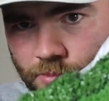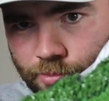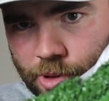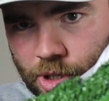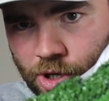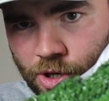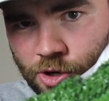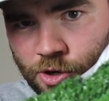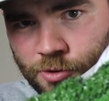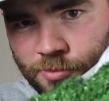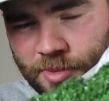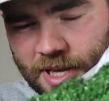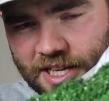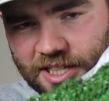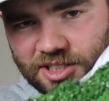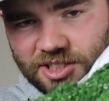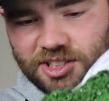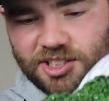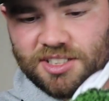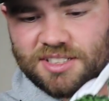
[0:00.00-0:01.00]
Boom,
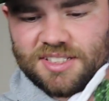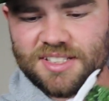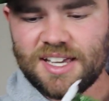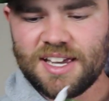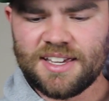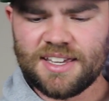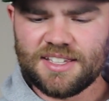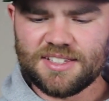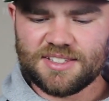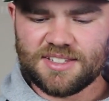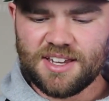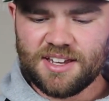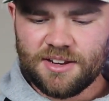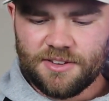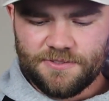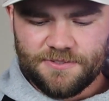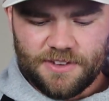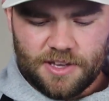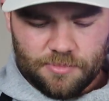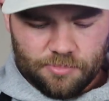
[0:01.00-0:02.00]
it looks like it's
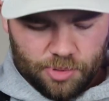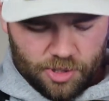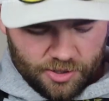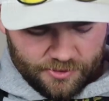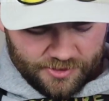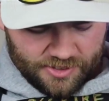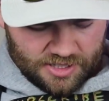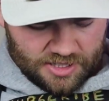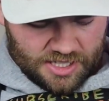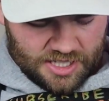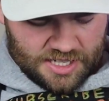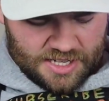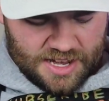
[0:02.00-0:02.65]
gonna fit perfectly.